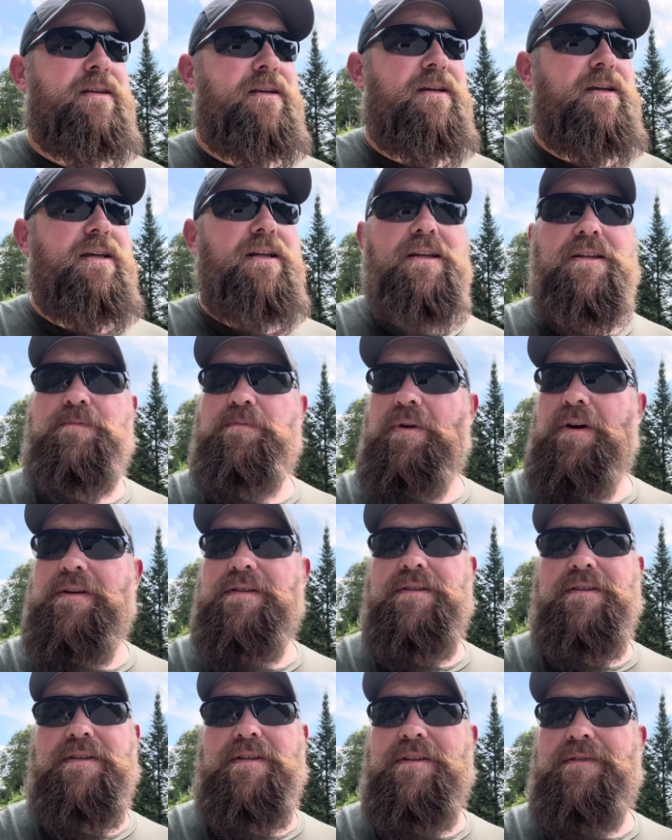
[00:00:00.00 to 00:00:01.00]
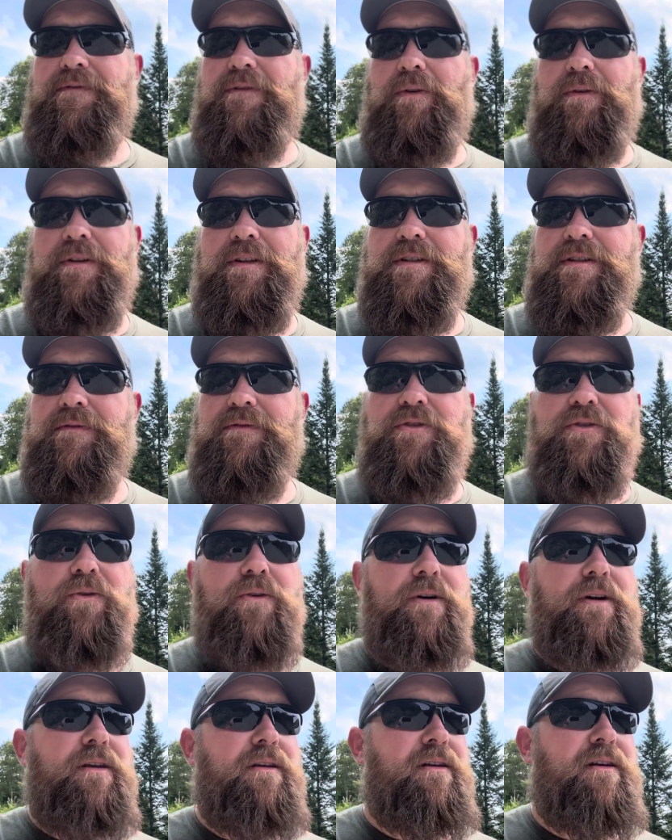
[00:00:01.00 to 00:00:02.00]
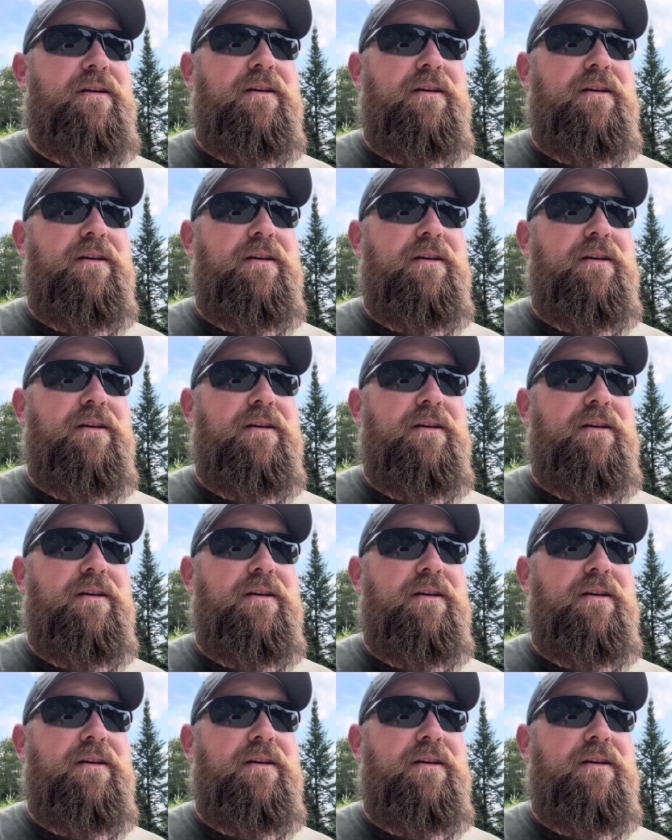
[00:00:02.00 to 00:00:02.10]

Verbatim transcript: In His presence is fullness of joy.